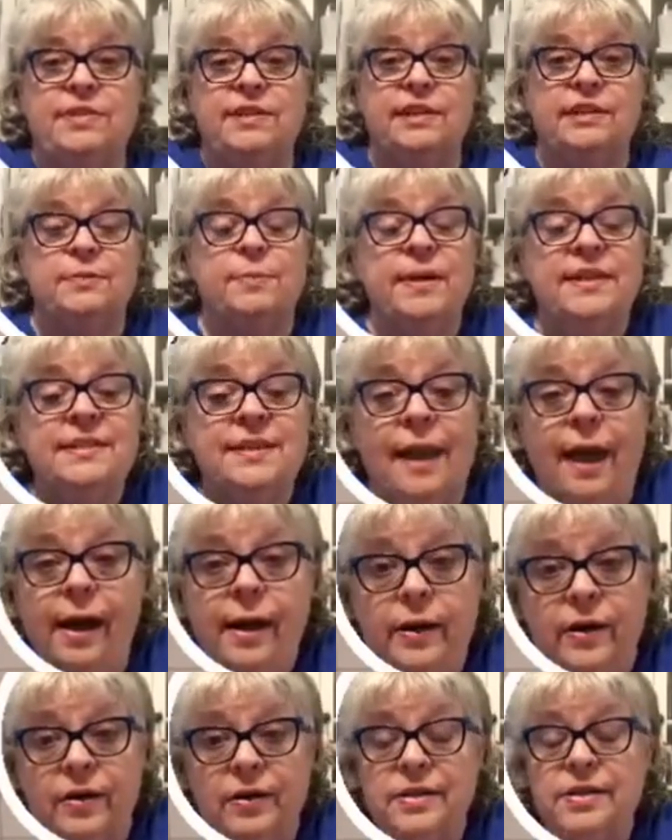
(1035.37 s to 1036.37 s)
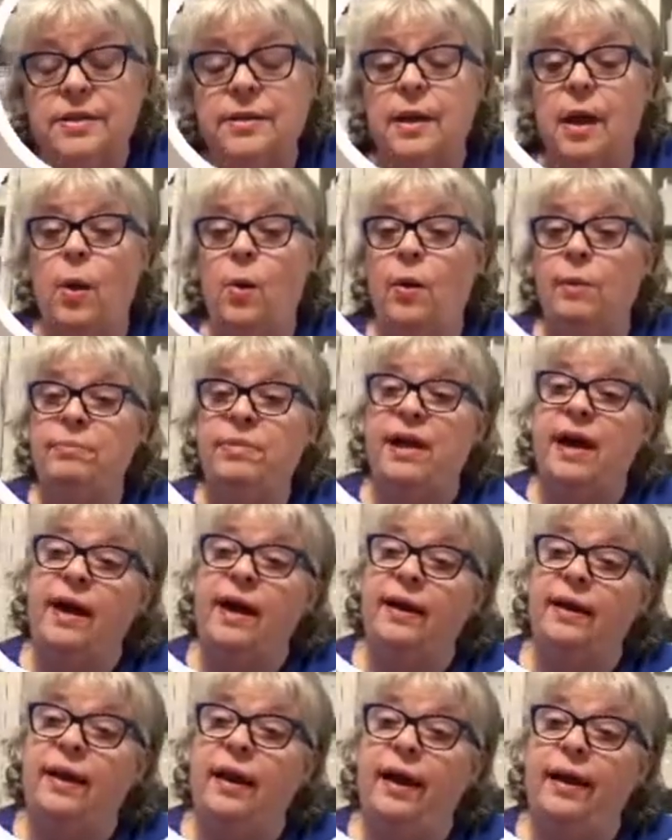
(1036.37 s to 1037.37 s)
6 months later. So I'm kind
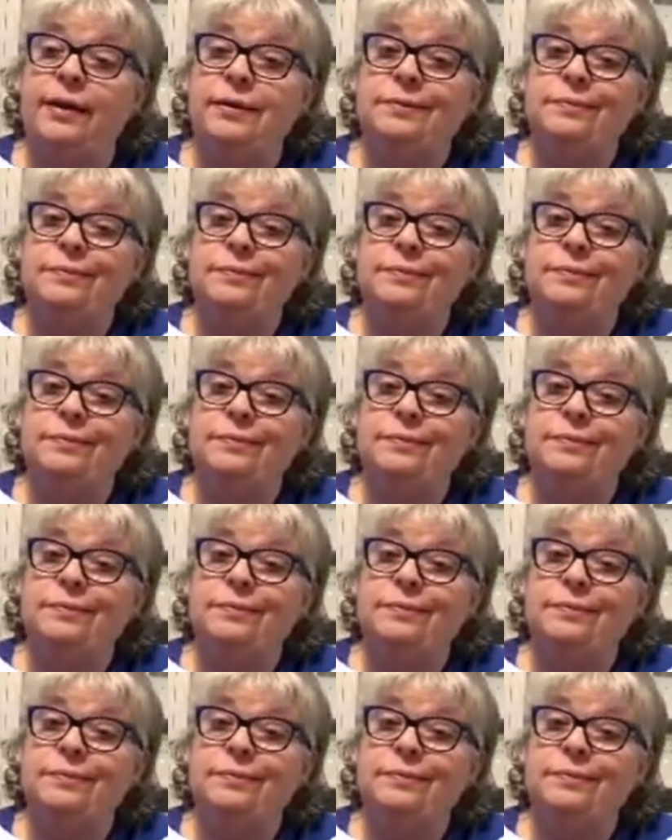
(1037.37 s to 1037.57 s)
of like,